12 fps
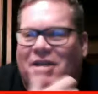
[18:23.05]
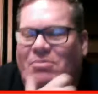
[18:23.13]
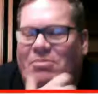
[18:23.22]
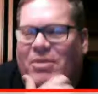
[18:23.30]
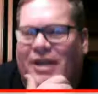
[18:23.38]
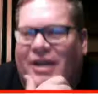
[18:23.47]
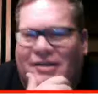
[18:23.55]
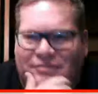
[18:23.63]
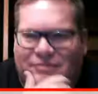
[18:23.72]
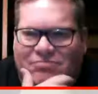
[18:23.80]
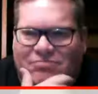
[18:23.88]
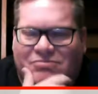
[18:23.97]
but
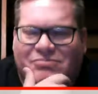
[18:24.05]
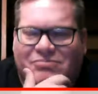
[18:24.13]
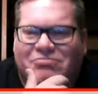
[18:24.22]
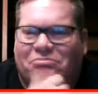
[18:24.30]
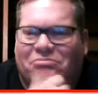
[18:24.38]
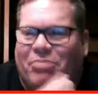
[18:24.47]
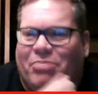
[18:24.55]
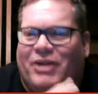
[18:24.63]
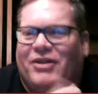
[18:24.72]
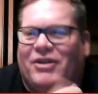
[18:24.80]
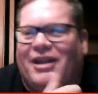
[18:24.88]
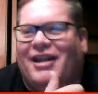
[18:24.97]
bigger
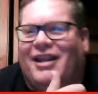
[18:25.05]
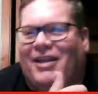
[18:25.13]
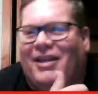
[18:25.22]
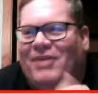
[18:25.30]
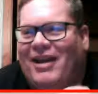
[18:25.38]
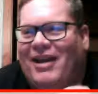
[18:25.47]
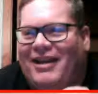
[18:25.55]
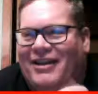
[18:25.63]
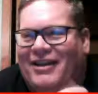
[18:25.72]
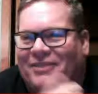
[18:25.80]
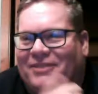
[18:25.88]
than anything we got here.